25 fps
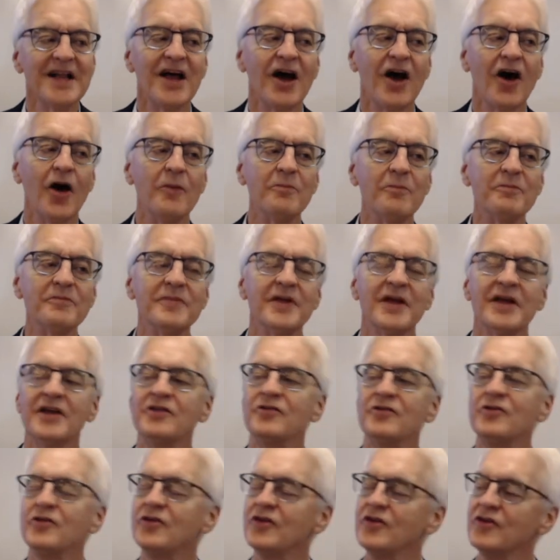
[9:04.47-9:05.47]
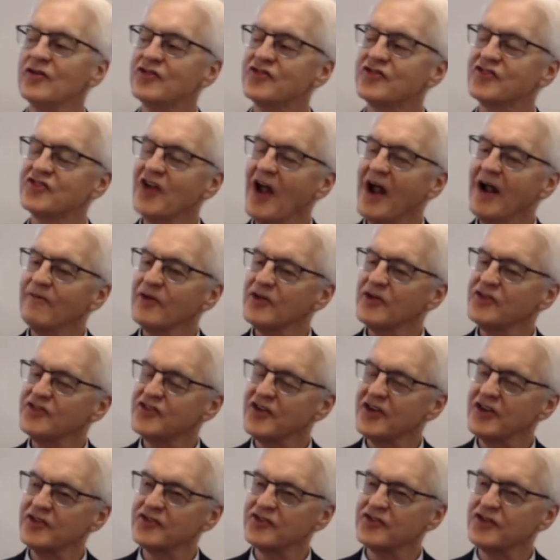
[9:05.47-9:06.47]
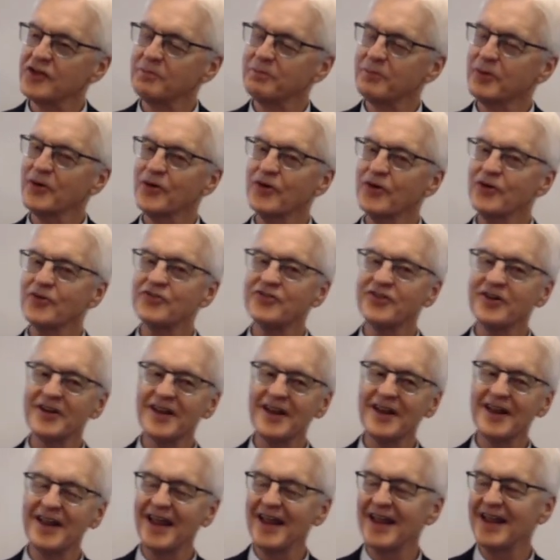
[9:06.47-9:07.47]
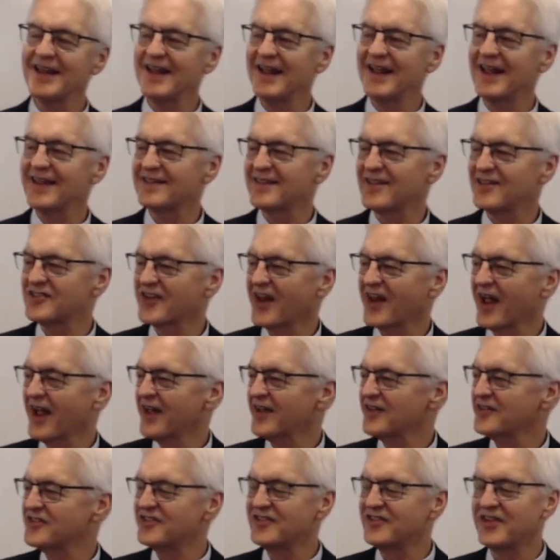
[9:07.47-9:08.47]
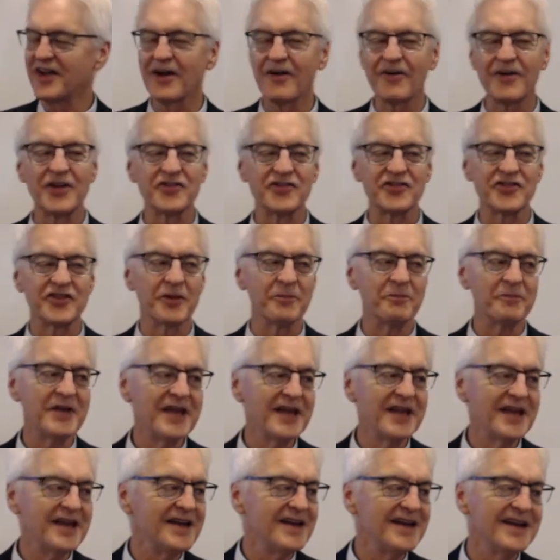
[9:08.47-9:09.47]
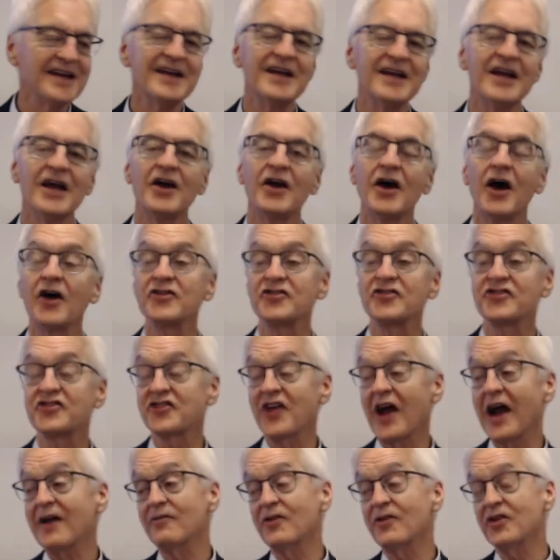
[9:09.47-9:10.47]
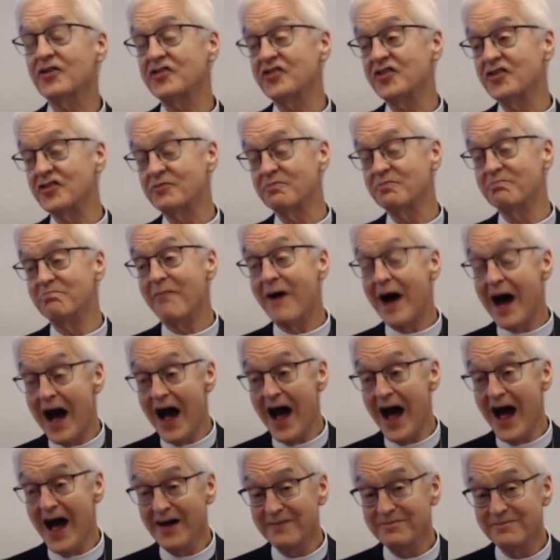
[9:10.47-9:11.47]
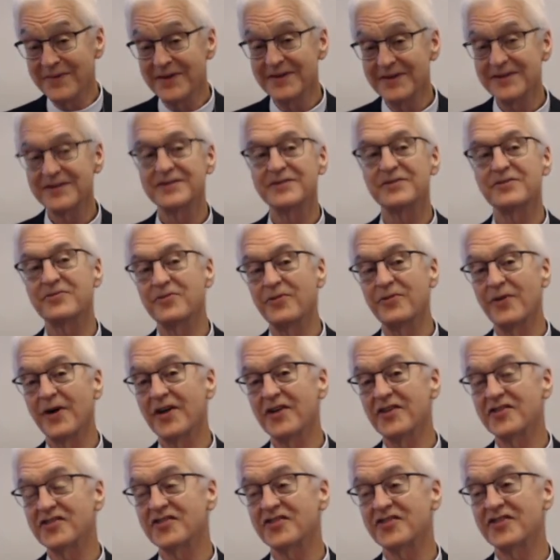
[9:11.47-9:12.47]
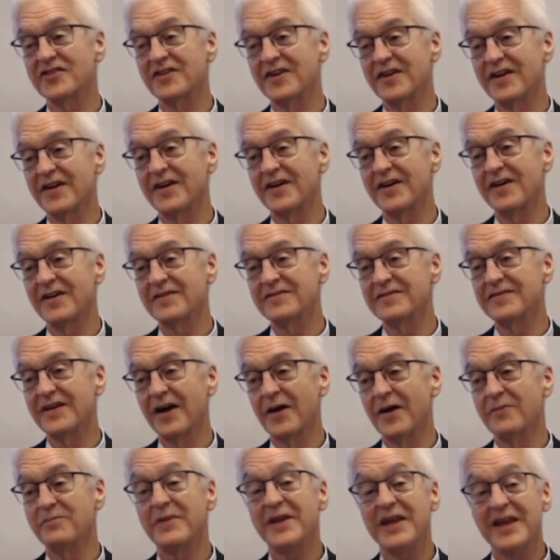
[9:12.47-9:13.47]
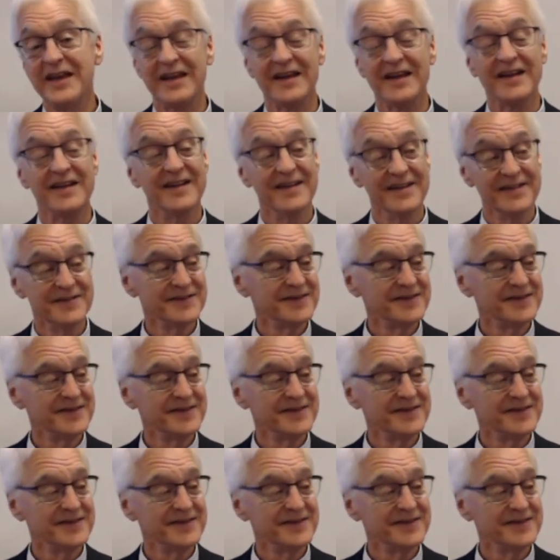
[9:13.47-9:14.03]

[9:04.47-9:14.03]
Um, Cyrus is the Persian king, yet this guy is Darius the Mede. Uh, Cyrus's mom was uh, a Mede.